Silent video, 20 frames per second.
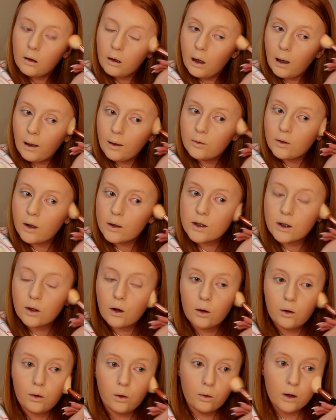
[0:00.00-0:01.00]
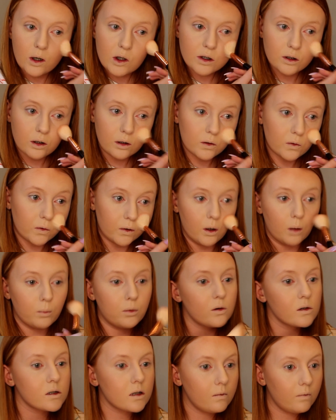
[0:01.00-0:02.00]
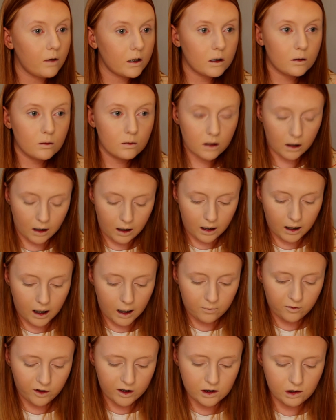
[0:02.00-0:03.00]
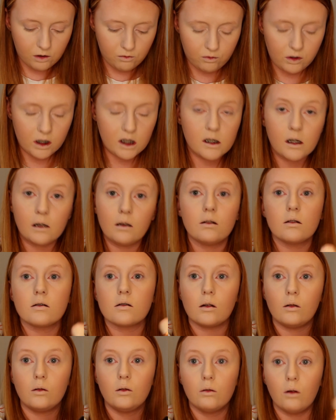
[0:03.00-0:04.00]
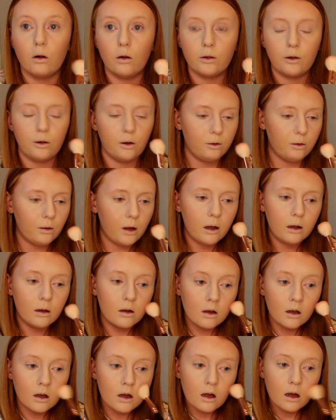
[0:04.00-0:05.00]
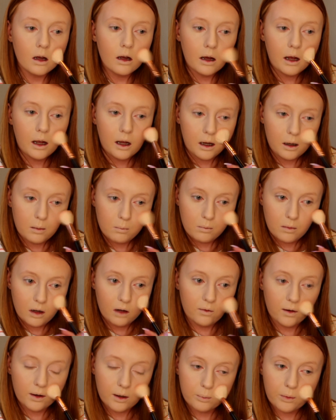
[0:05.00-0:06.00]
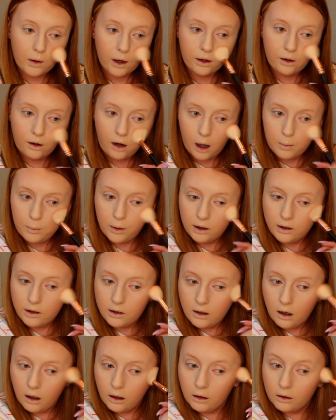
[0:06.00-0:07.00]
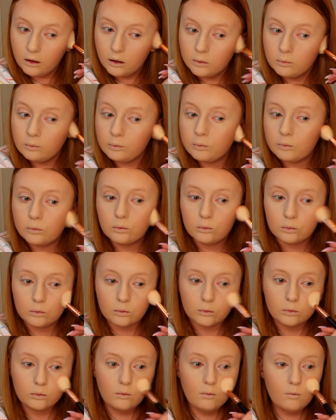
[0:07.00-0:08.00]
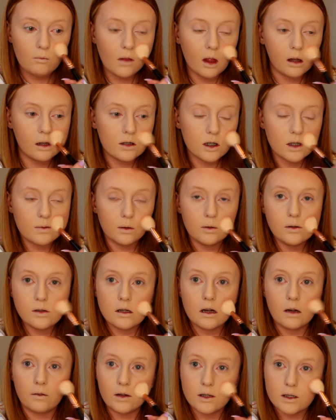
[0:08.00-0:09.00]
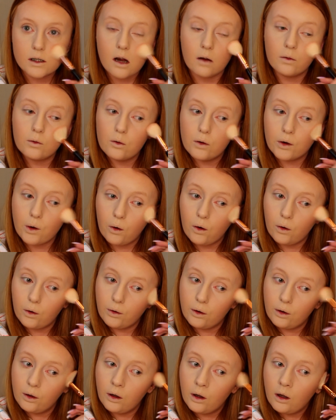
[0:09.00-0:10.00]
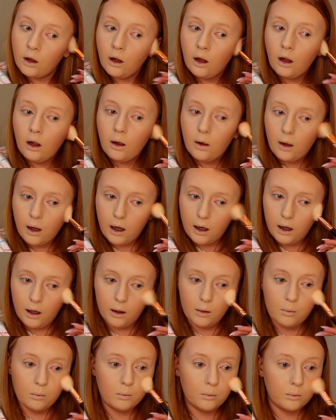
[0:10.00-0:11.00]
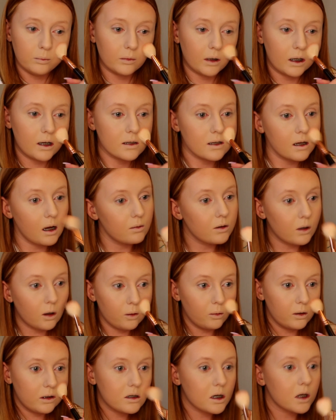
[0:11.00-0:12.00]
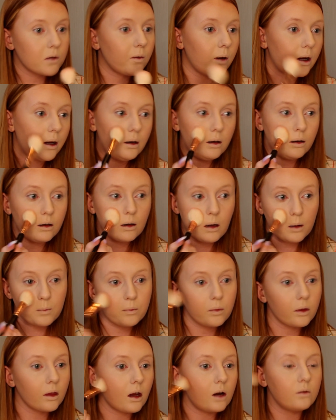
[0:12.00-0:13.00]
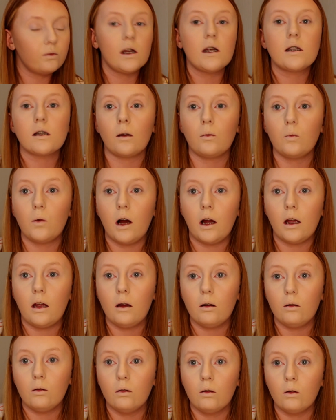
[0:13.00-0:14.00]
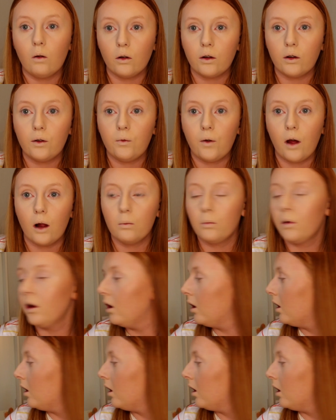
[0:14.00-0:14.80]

I've literally got no excuse for not posting videos. Like, I kept finding reasons not to do it. I've had a pretty crappy year, just with loads of different stuff going on. Like I say, I would always just find a reason why not to film,